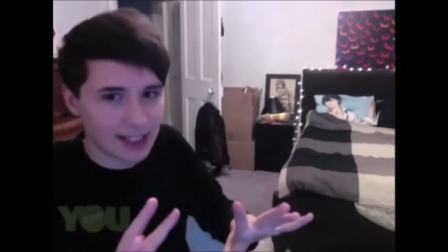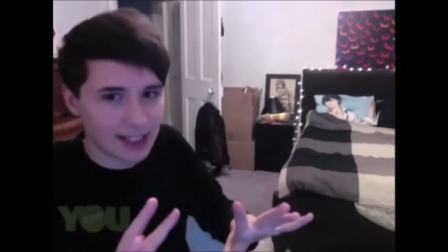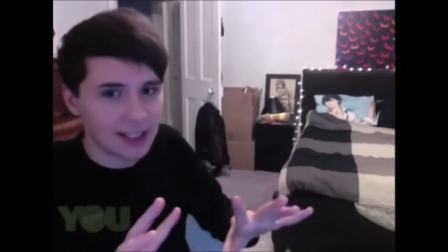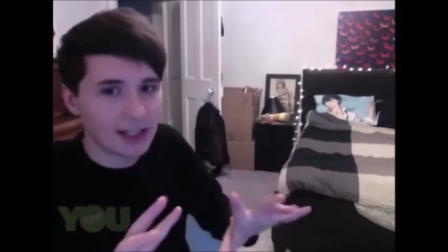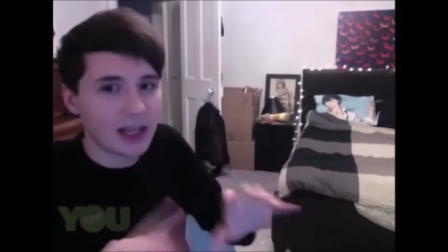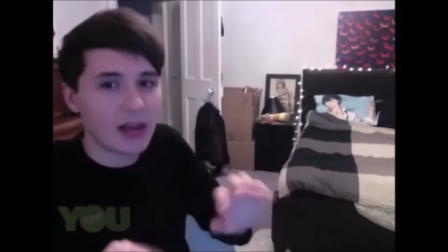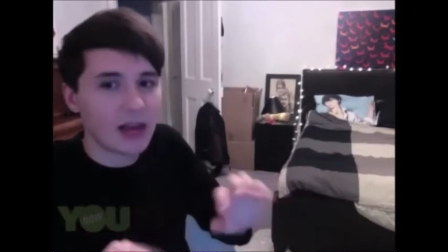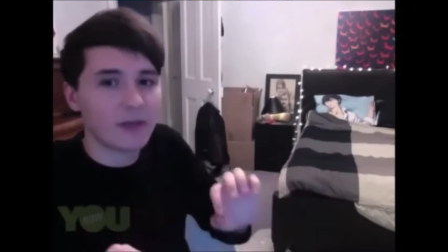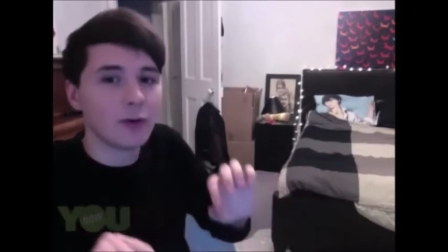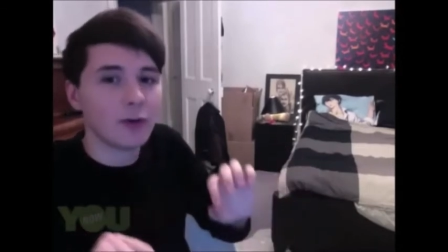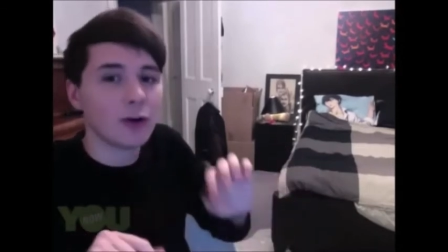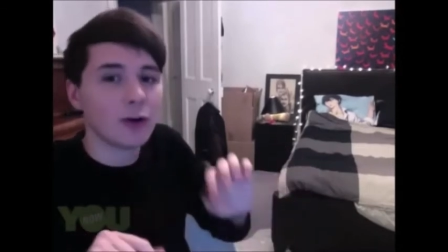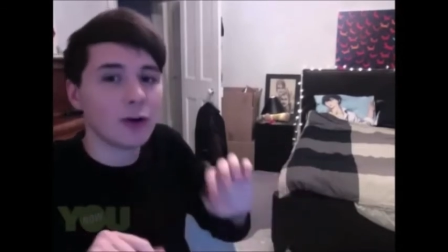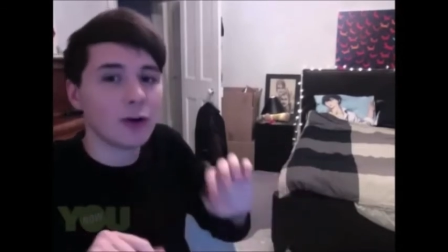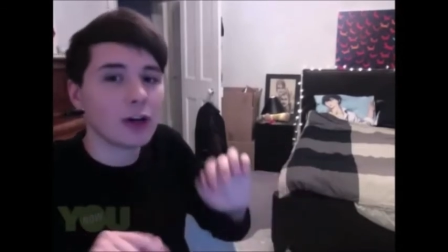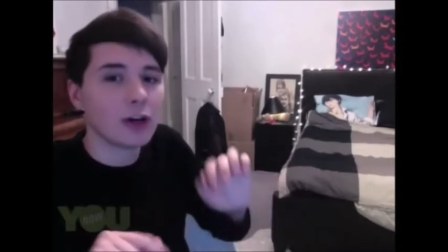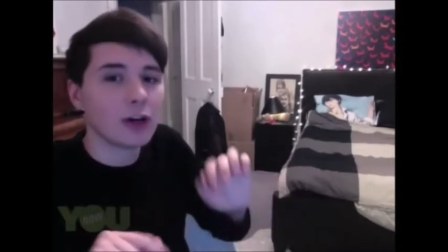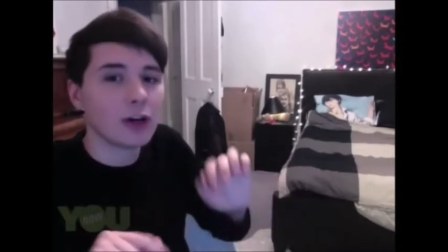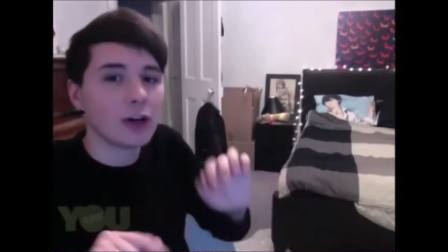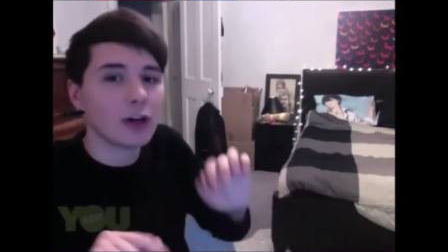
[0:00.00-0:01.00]
Therefore,
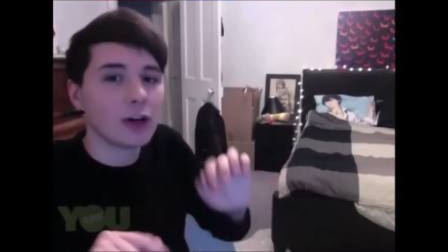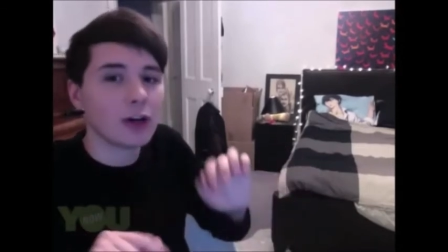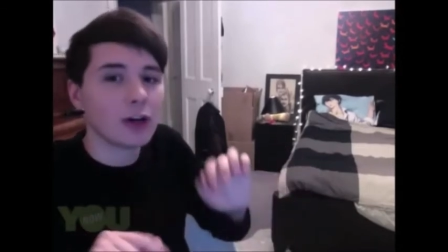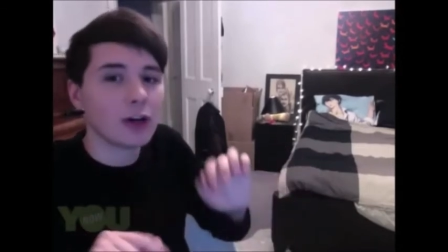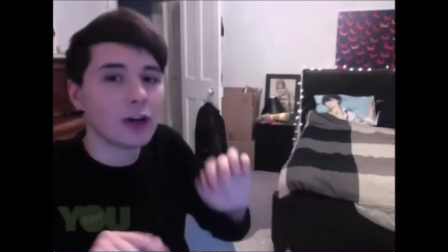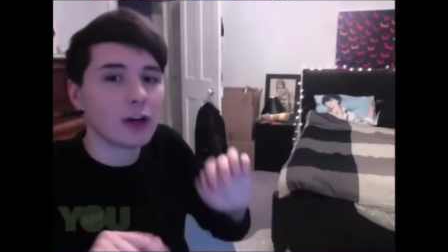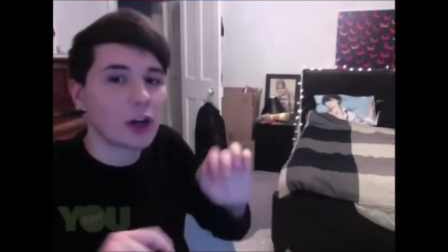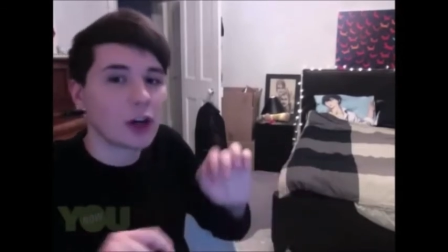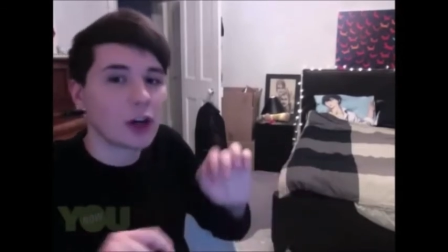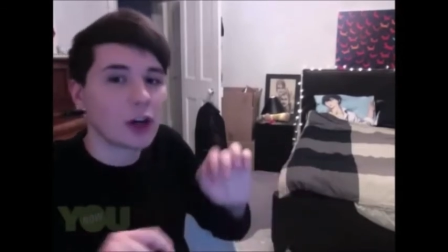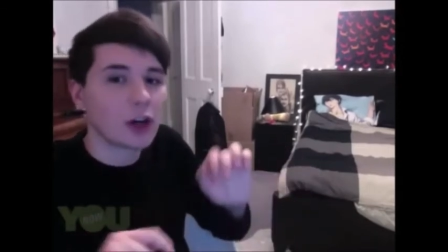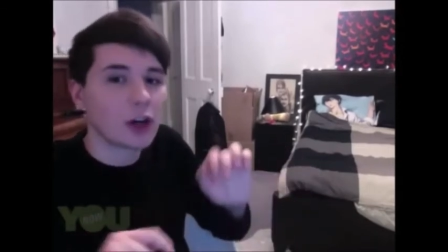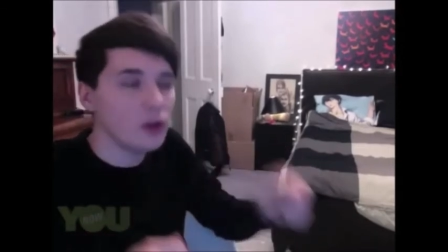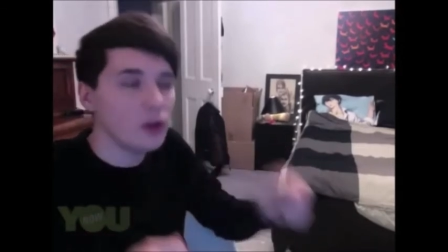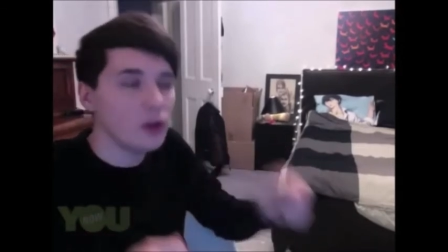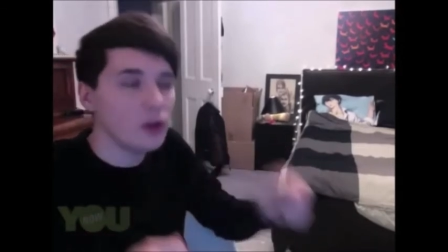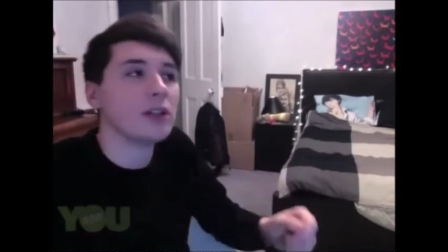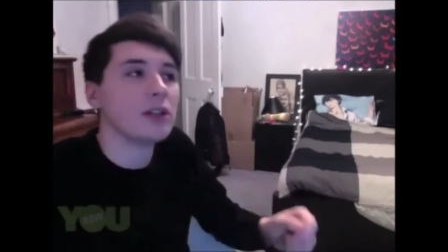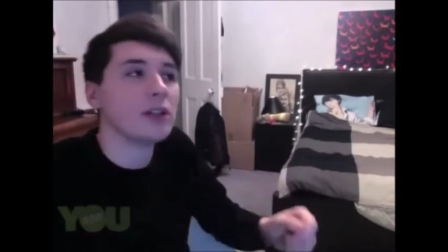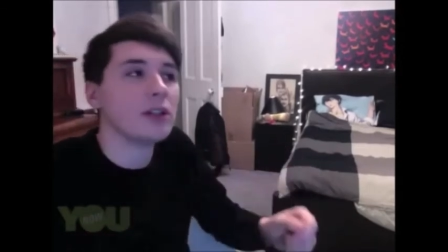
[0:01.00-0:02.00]
condiments are like
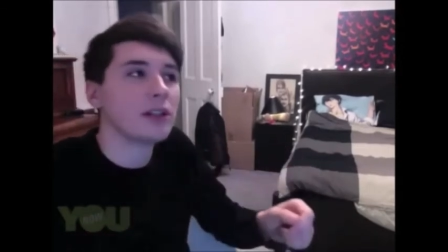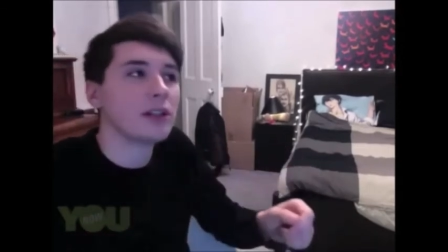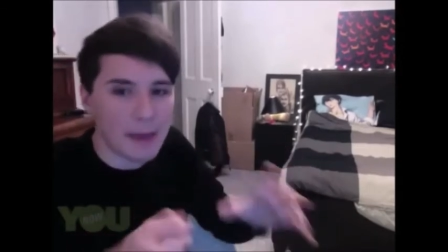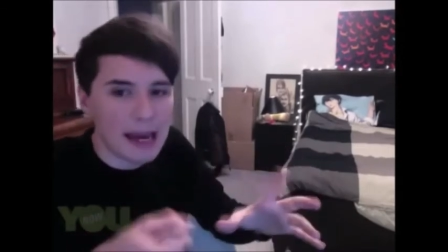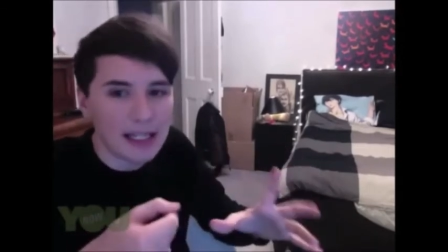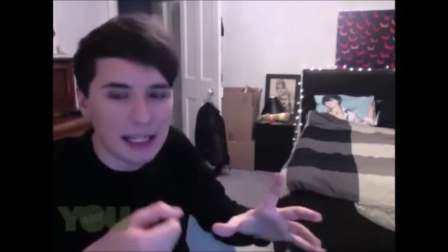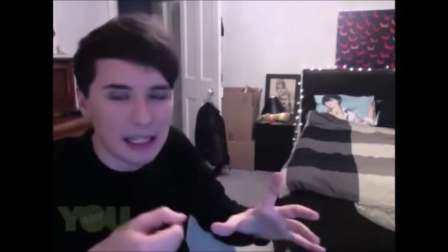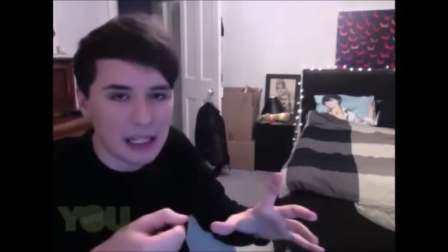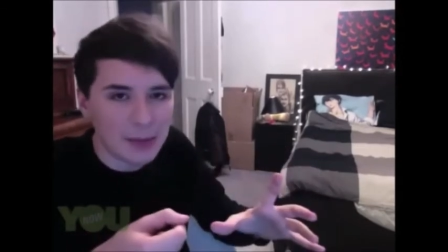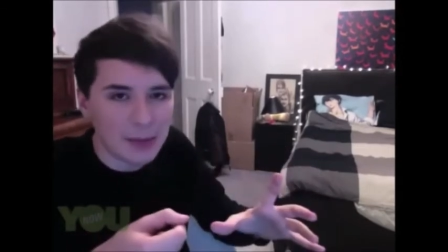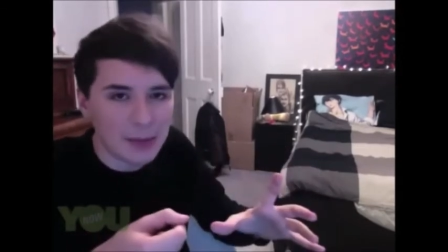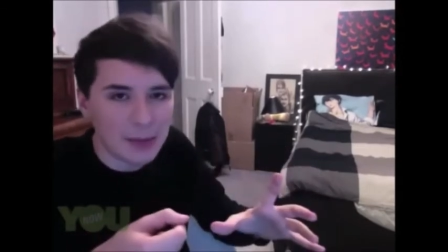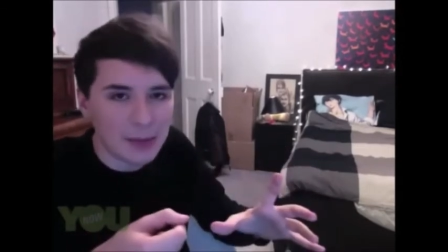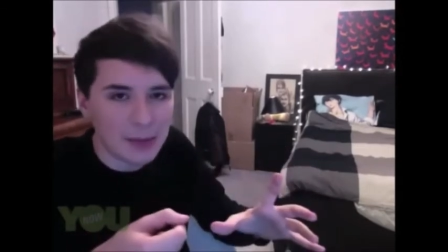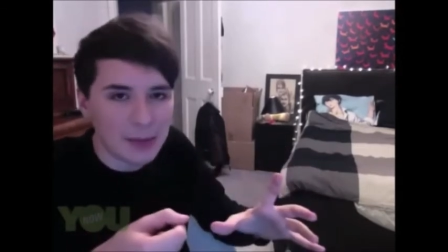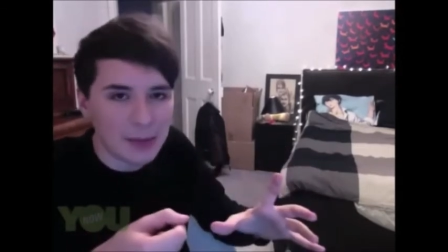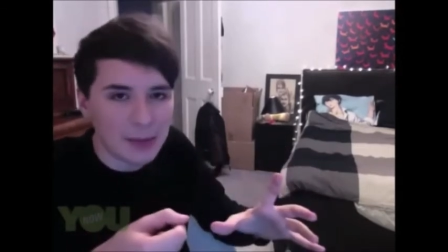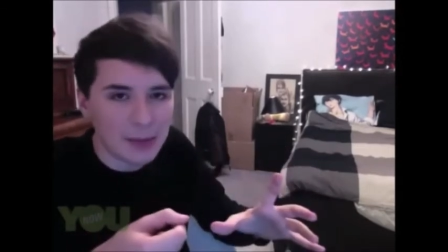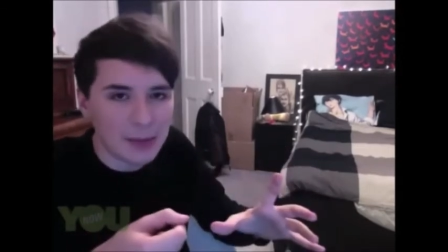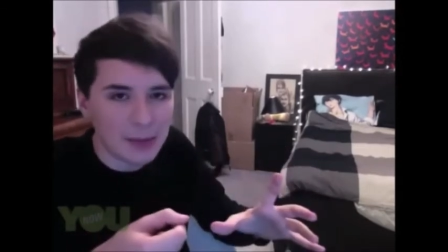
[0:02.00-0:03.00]
amazing to me
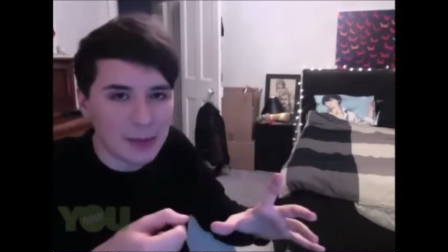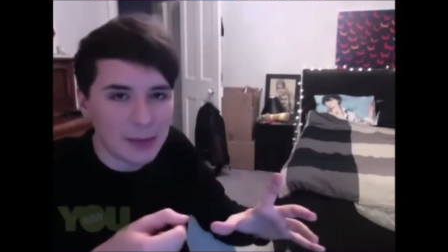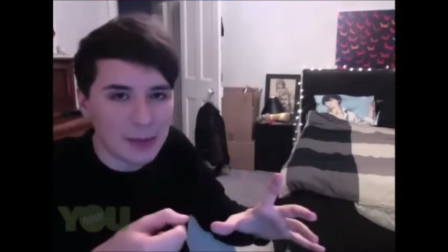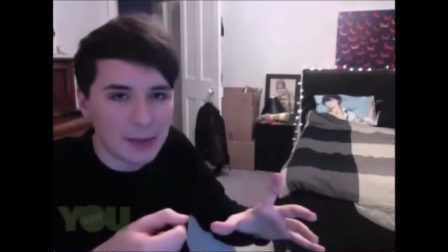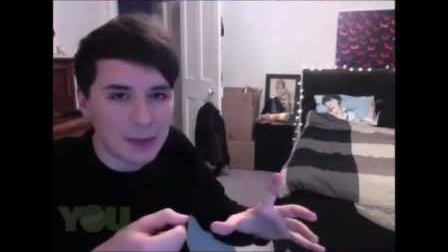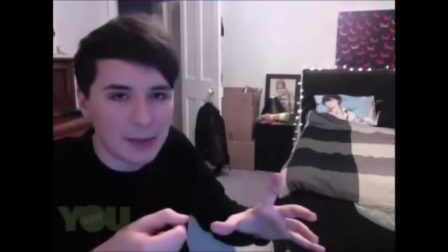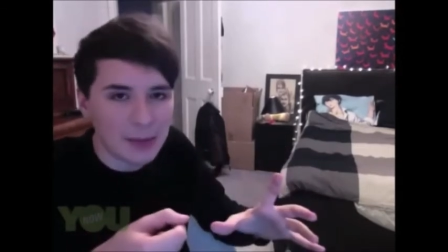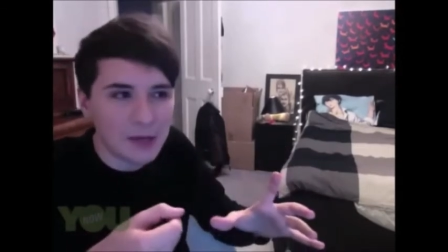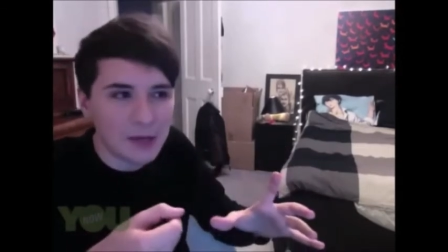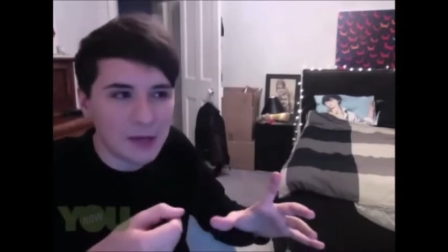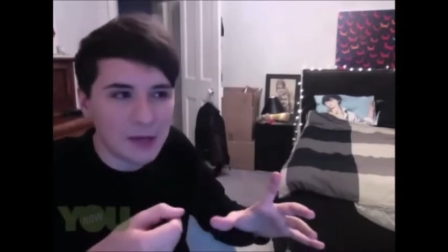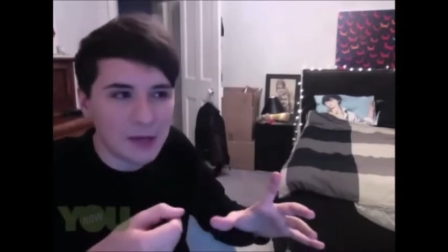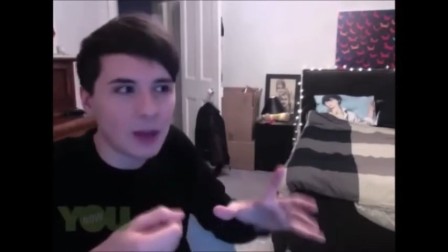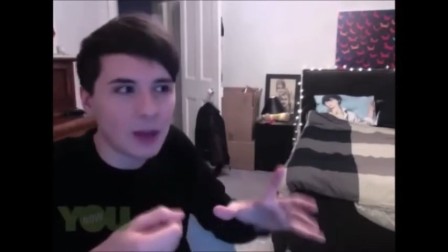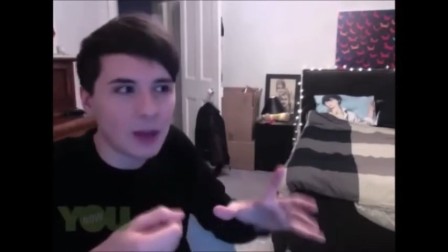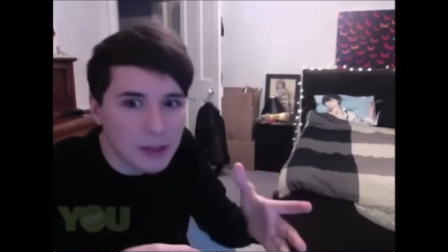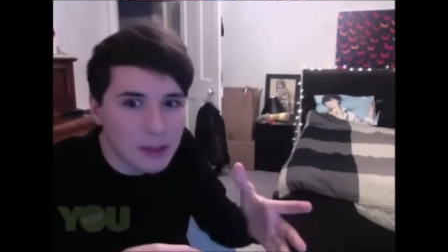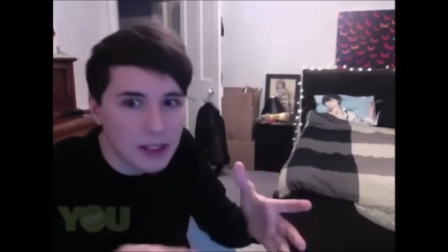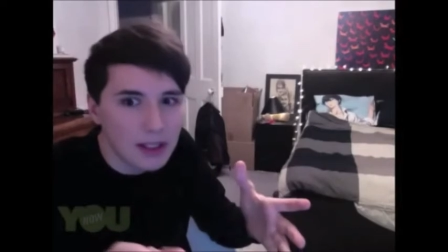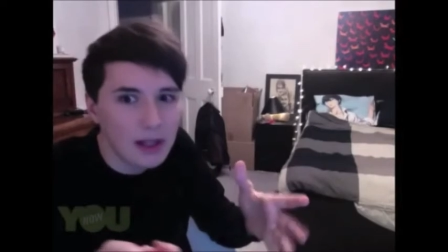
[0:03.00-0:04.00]
because
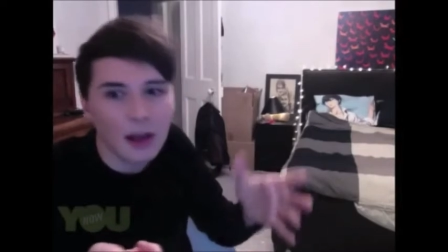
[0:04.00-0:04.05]
dips